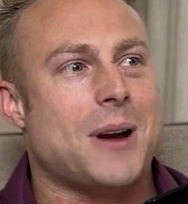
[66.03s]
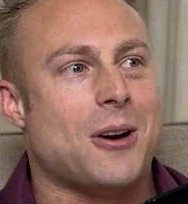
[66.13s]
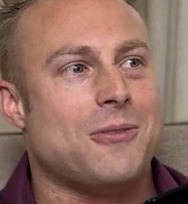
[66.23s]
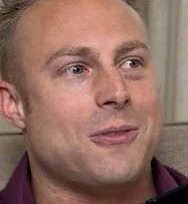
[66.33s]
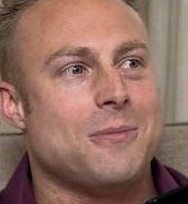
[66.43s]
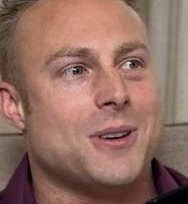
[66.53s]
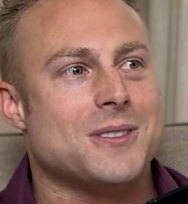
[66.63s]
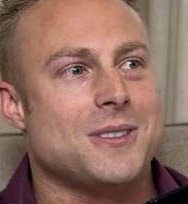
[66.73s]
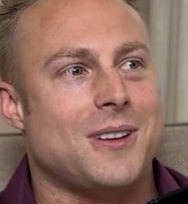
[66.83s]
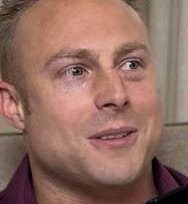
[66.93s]
powerful
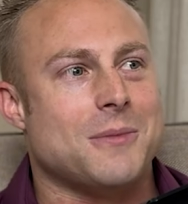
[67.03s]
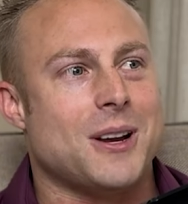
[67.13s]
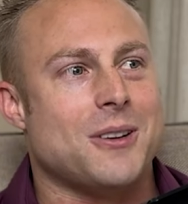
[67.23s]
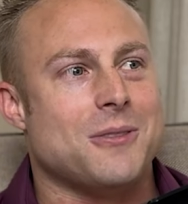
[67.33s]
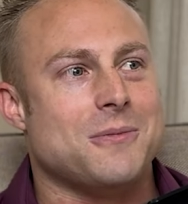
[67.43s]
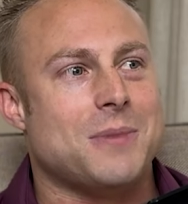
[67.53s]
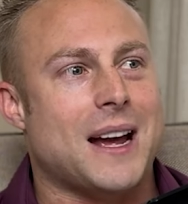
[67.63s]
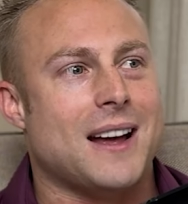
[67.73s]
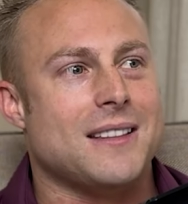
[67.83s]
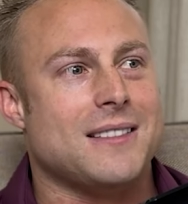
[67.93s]
books along my own
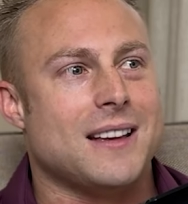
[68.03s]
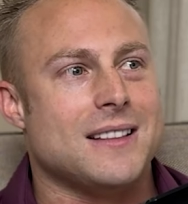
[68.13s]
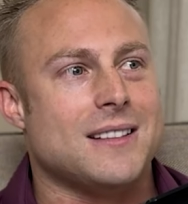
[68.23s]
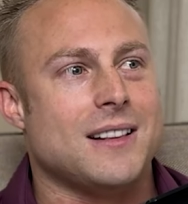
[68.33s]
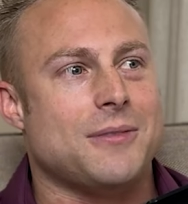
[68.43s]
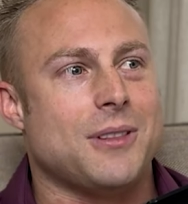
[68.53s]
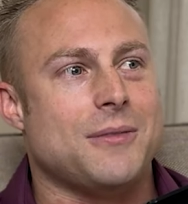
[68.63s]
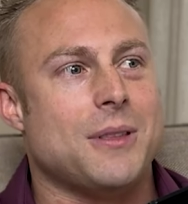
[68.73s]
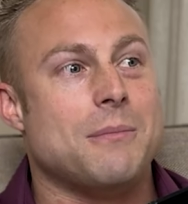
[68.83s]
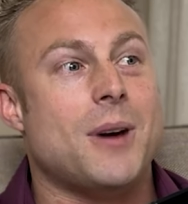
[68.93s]
path at the
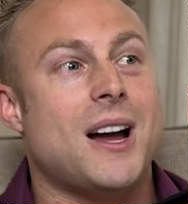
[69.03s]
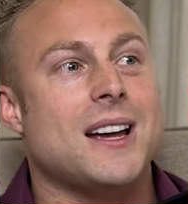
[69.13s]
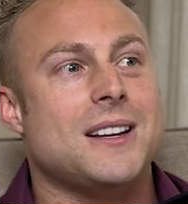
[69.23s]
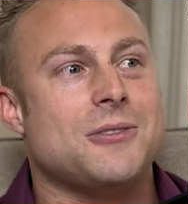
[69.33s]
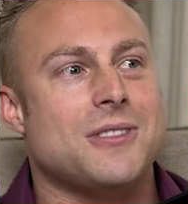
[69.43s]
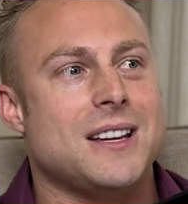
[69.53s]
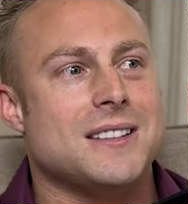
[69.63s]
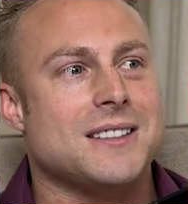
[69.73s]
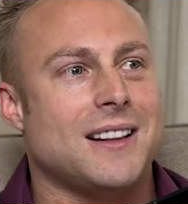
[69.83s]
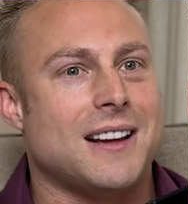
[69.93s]
level of the mind or the
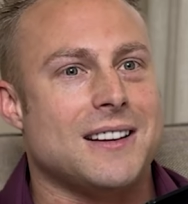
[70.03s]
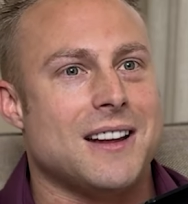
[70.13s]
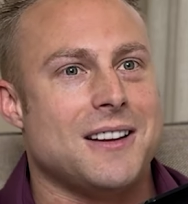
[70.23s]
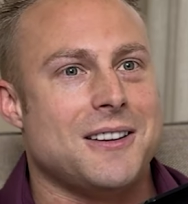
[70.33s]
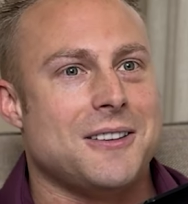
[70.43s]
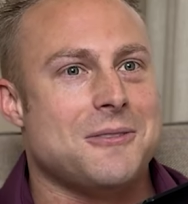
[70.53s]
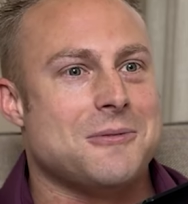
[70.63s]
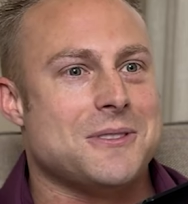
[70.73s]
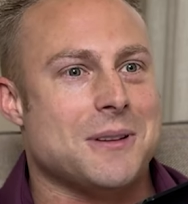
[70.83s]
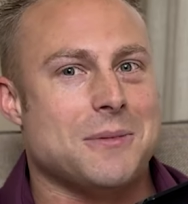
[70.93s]
intellect
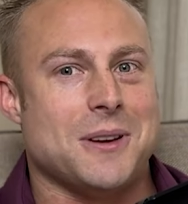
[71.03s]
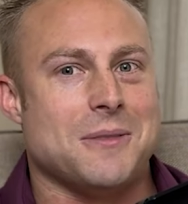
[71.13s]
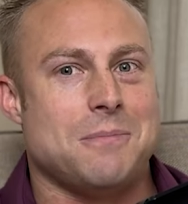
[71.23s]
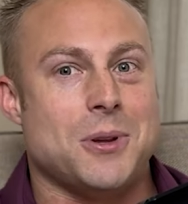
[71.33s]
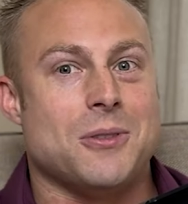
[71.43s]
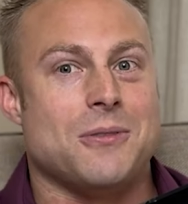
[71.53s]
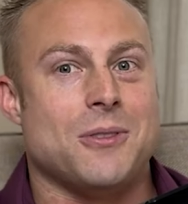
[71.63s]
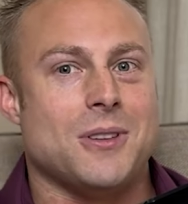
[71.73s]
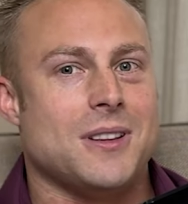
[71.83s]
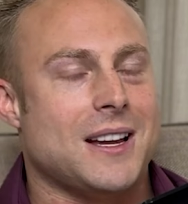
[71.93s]
was something
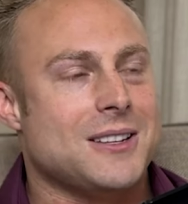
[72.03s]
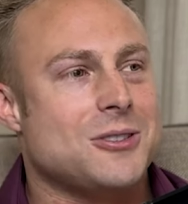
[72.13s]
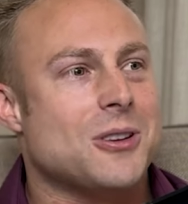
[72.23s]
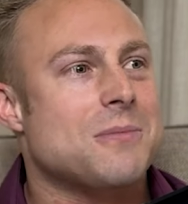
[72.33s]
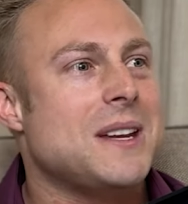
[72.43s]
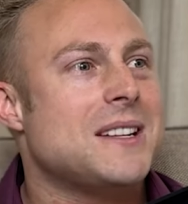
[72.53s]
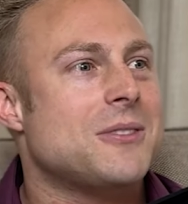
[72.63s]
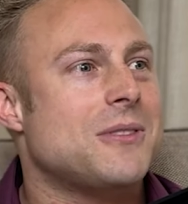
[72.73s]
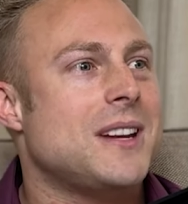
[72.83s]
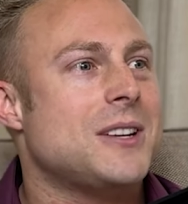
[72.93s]
beautiful. It like took me
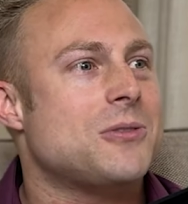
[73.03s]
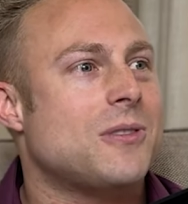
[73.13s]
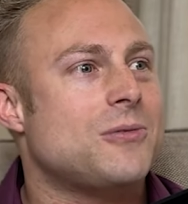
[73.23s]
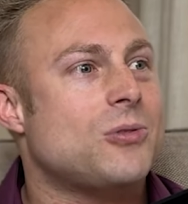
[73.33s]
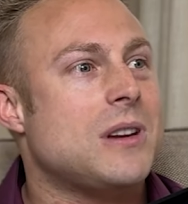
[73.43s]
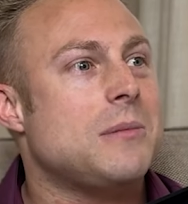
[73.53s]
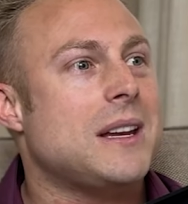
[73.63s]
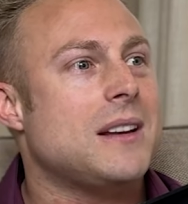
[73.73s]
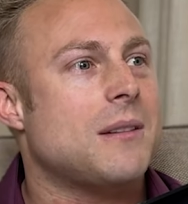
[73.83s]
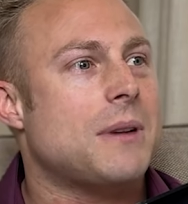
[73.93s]
into a nature of
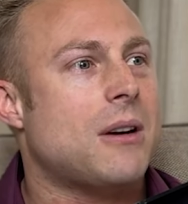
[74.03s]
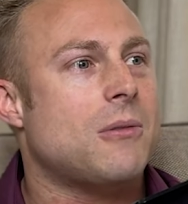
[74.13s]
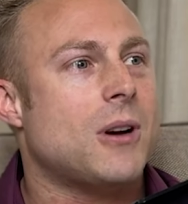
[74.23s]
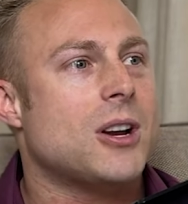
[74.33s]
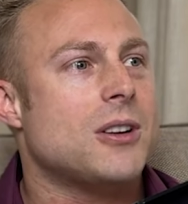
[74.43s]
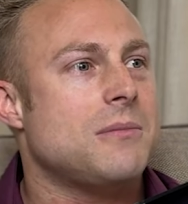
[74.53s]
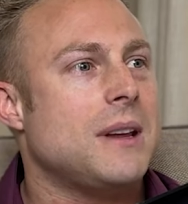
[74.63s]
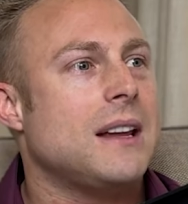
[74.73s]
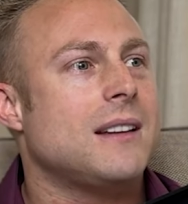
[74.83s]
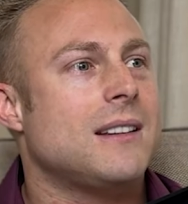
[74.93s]
dreaming about what could
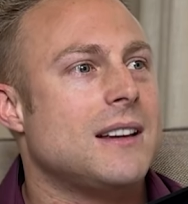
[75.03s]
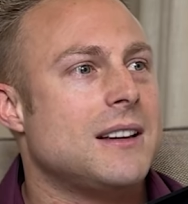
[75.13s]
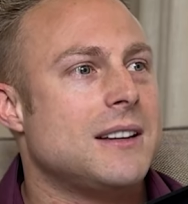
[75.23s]
be,